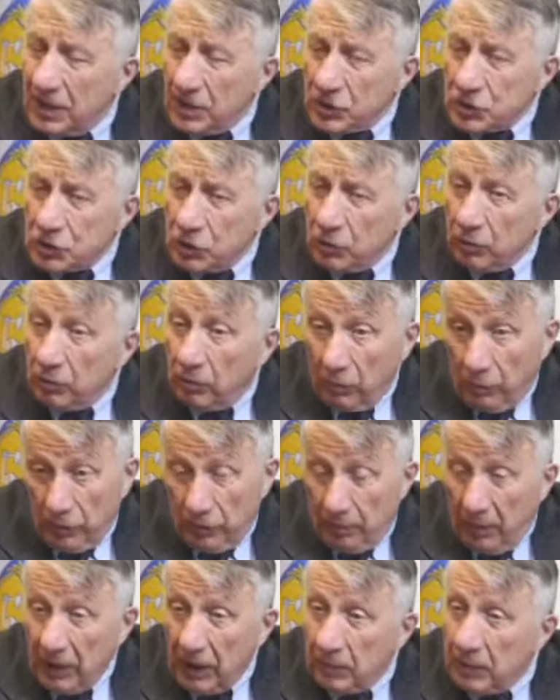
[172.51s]
So
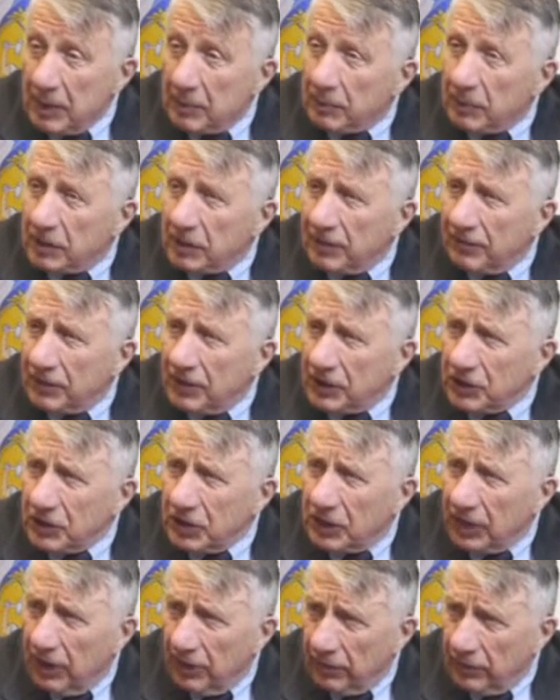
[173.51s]
with many people living
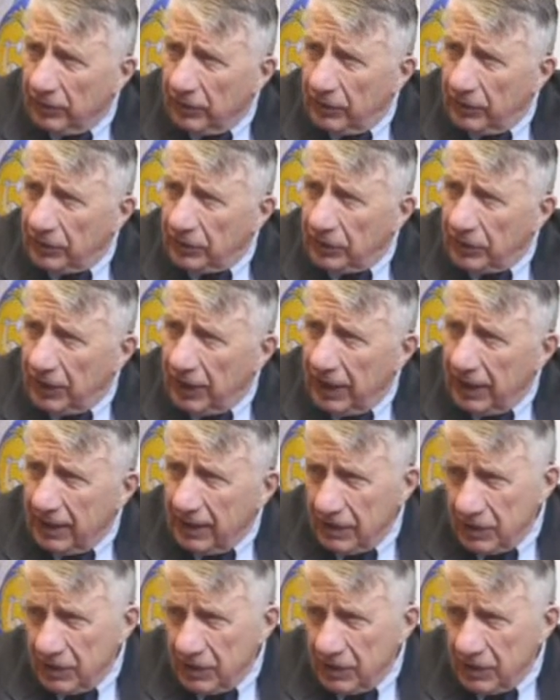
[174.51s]
together today,